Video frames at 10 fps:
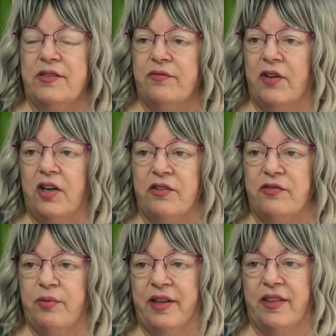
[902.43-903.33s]

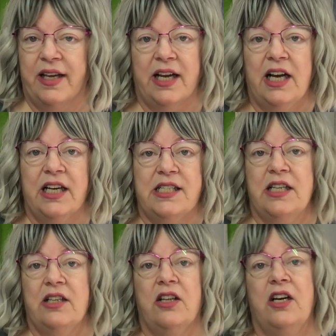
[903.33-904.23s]
involved with like a
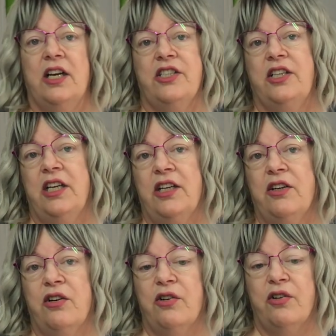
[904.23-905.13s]
hunting lodge in
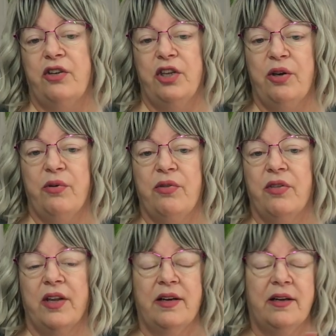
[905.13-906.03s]
her
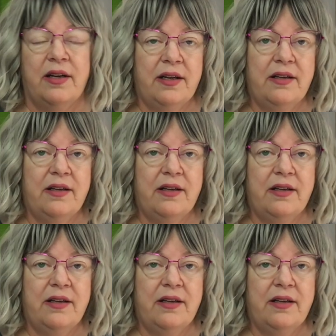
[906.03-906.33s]
youth, and